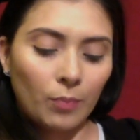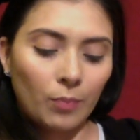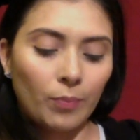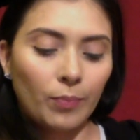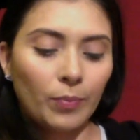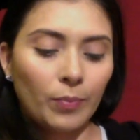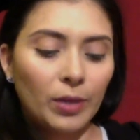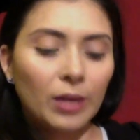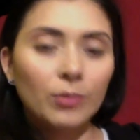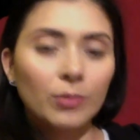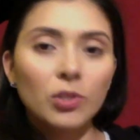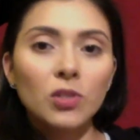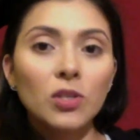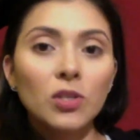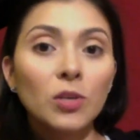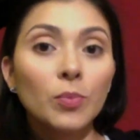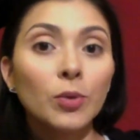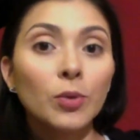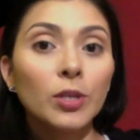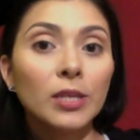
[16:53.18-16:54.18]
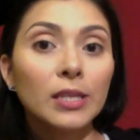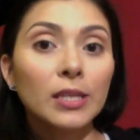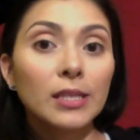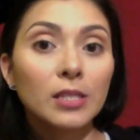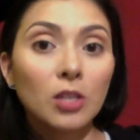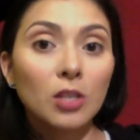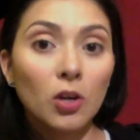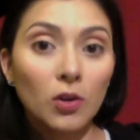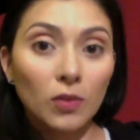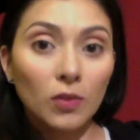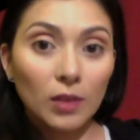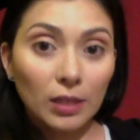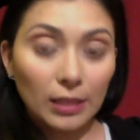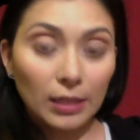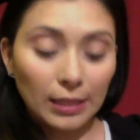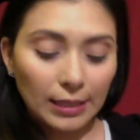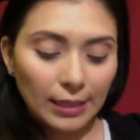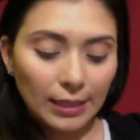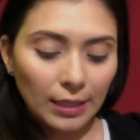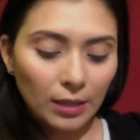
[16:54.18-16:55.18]
But I'm just gonna put this on the
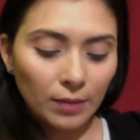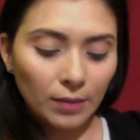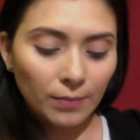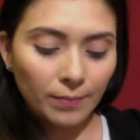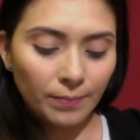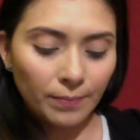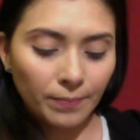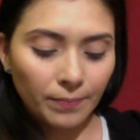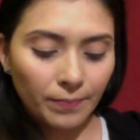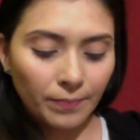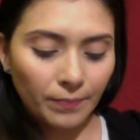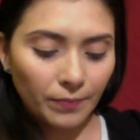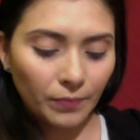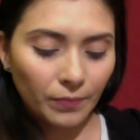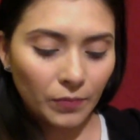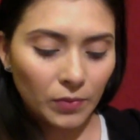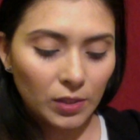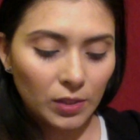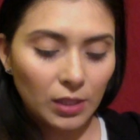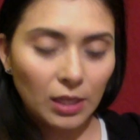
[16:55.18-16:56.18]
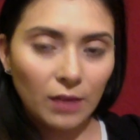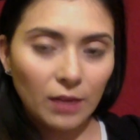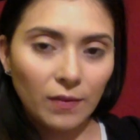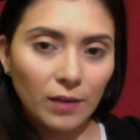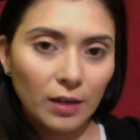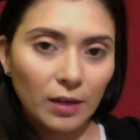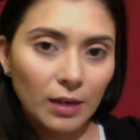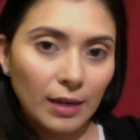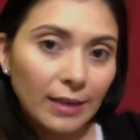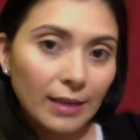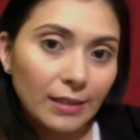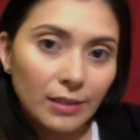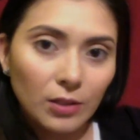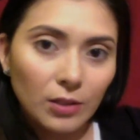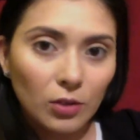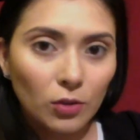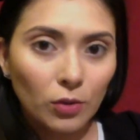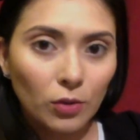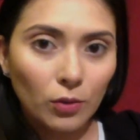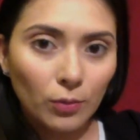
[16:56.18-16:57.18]
lid to give it a nice
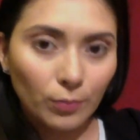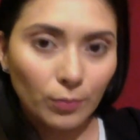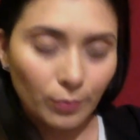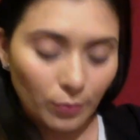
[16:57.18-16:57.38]
little